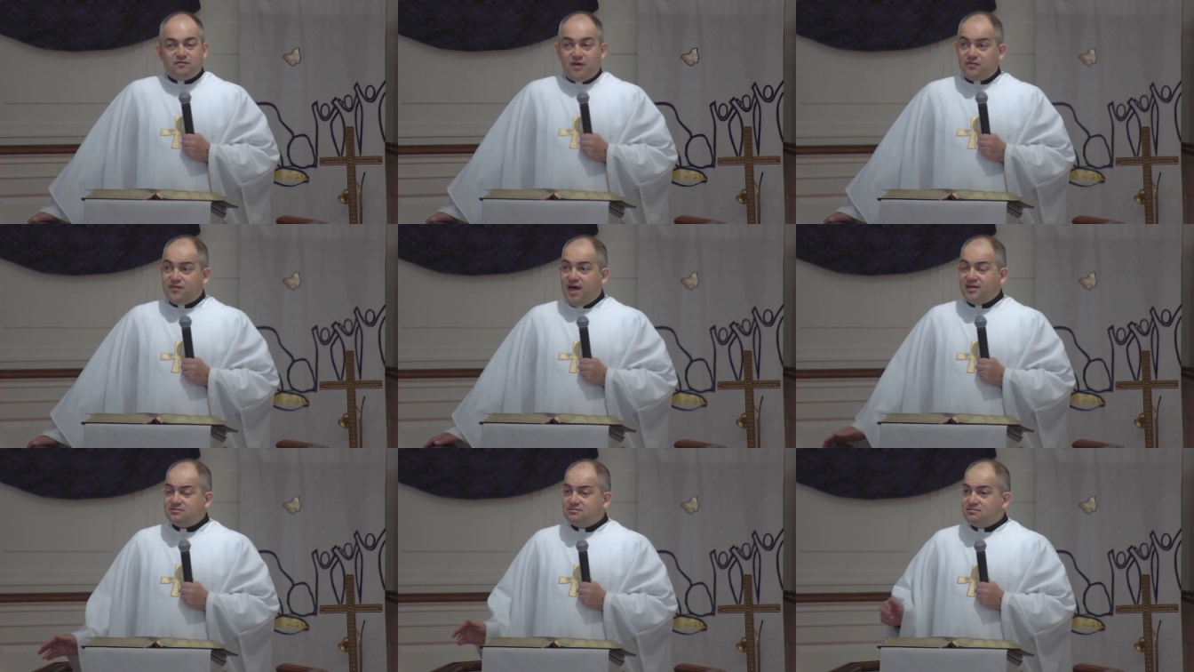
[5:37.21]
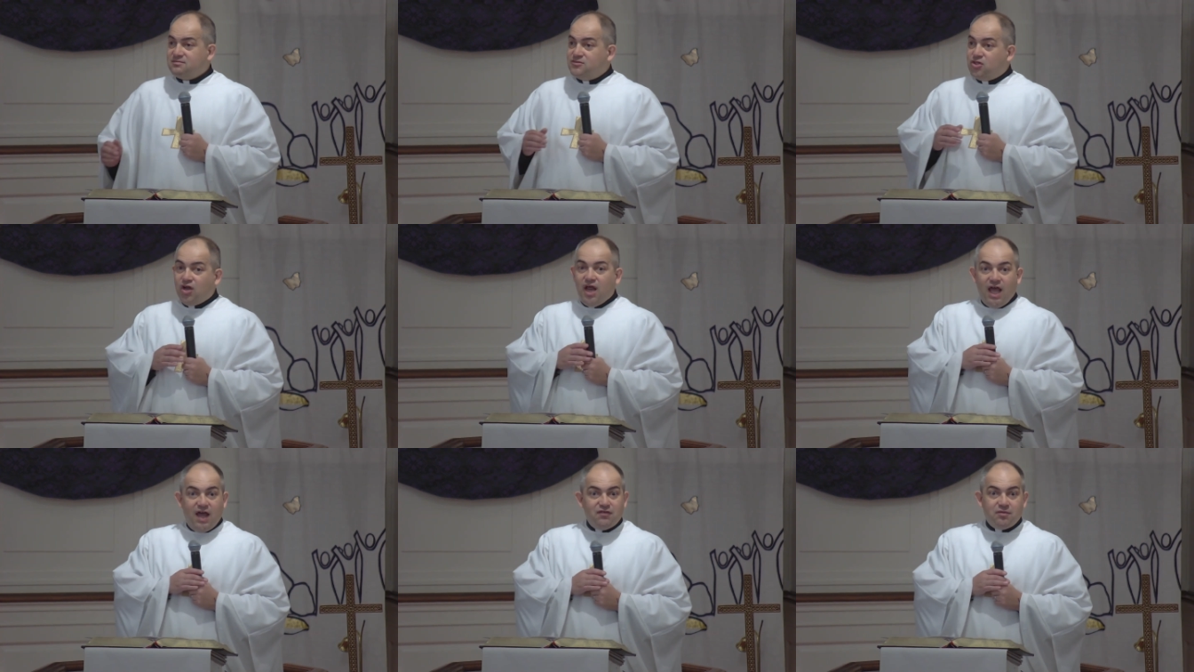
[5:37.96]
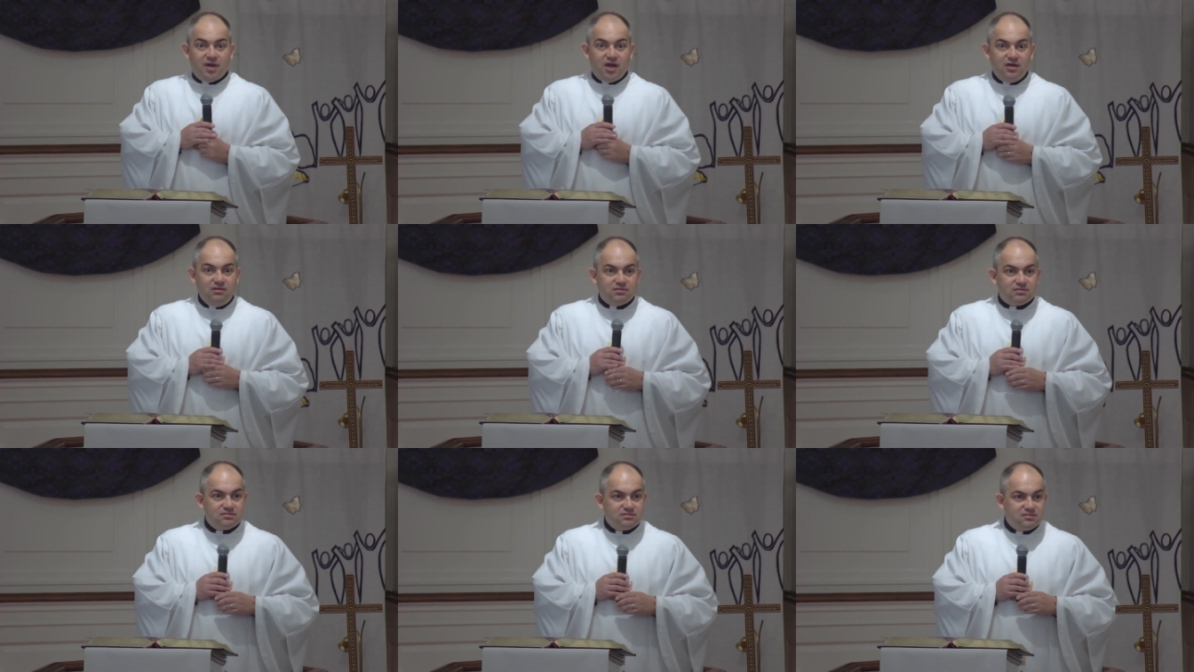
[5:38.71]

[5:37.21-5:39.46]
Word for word: Fun fact not everybody knew.